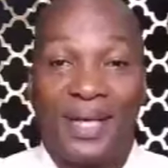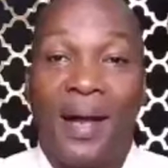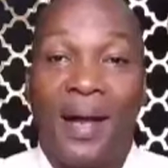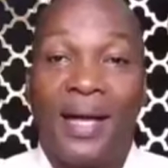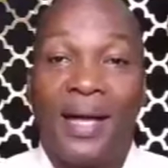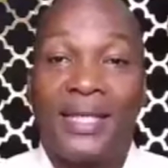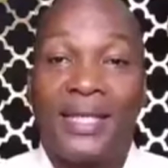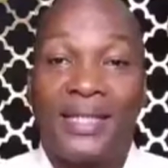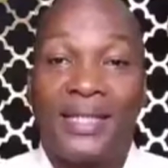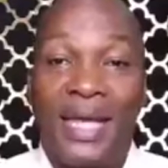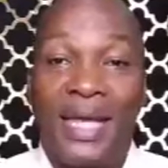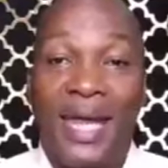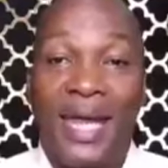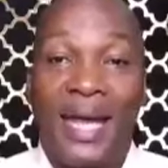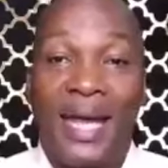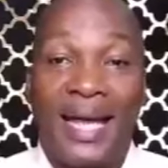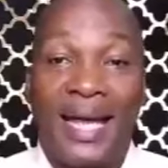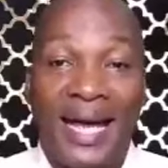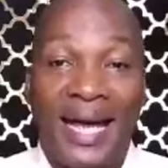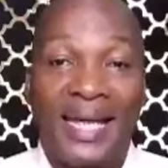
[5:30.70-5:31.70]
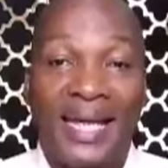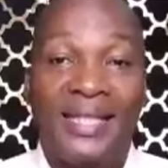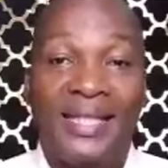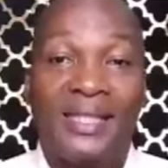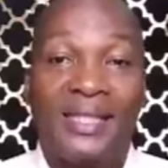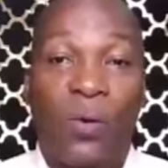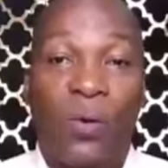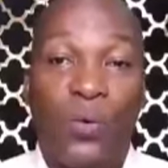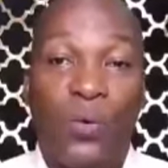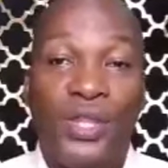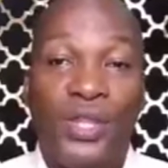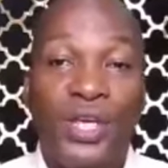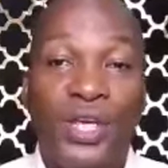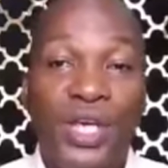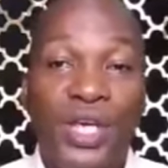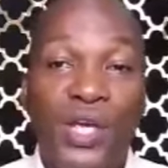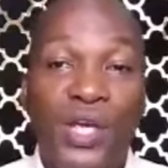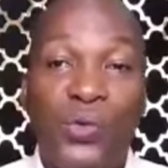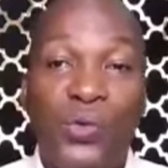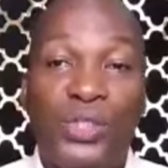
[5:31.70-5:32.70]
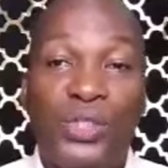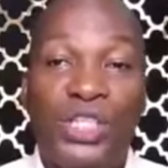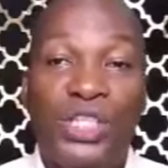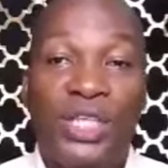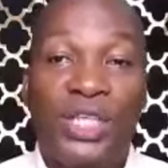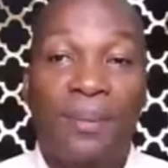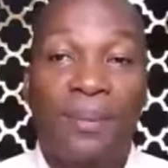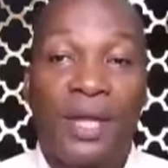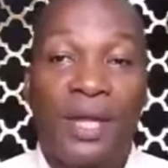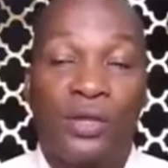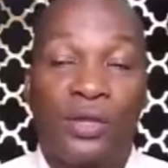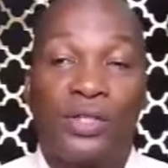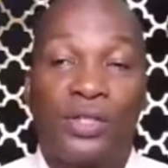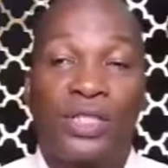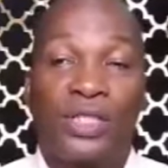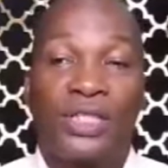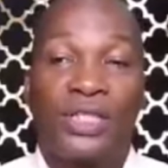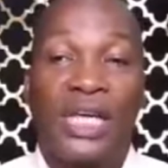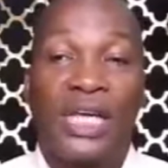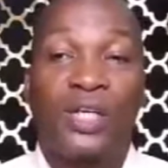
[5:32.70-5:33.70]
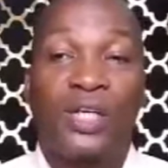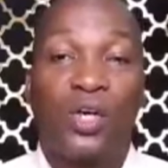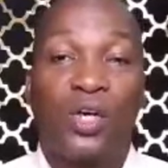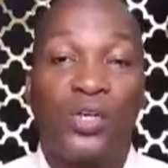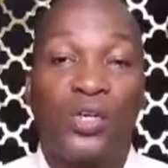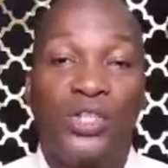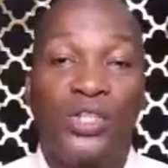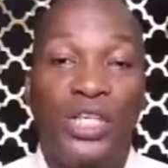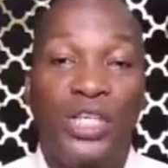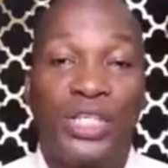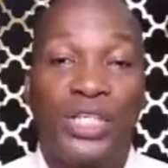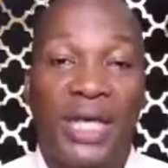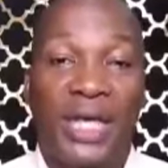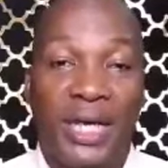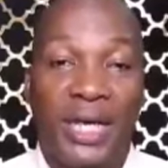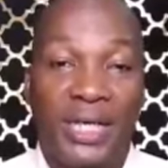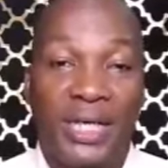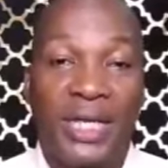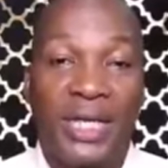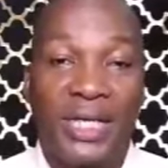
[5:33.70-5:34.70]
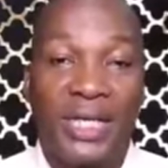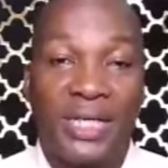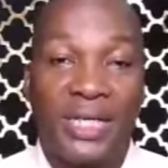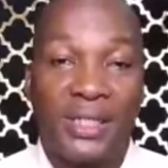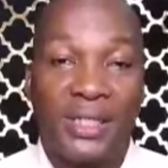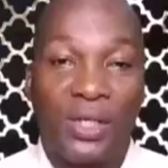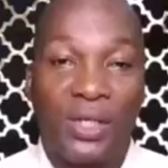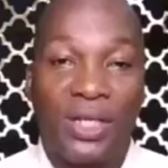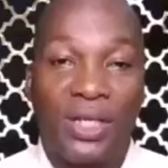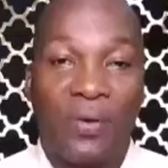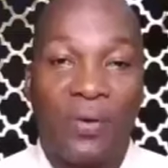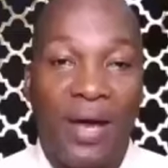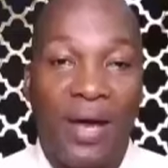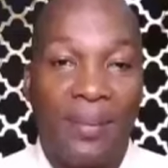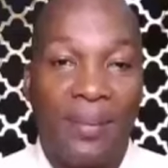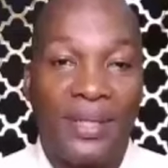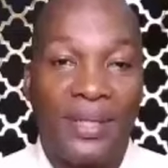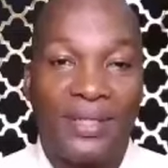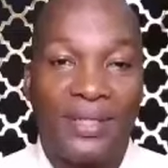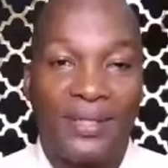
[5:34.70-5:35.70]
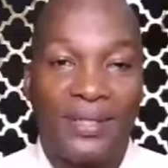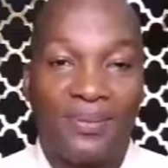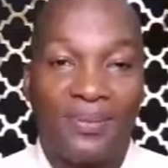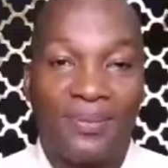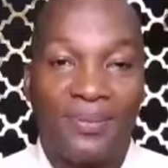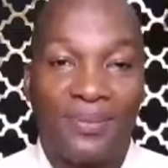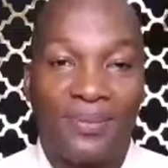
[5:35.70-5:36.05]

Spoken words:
stay current with new teaching methods, technologies, and industry requirements.